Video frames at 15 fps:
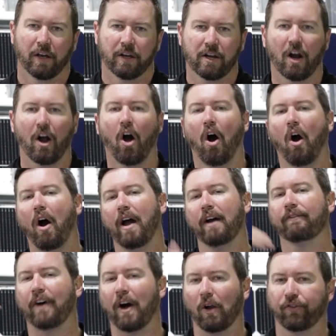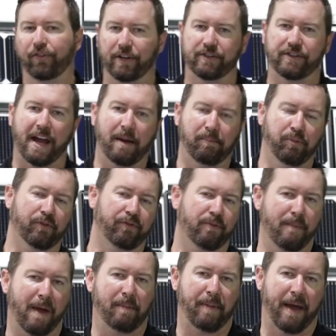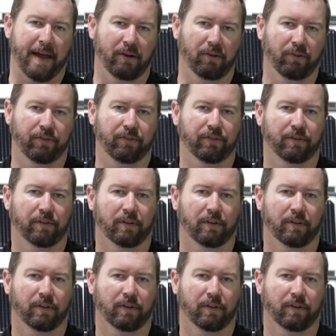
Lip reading: You know, higher voltage output from our panels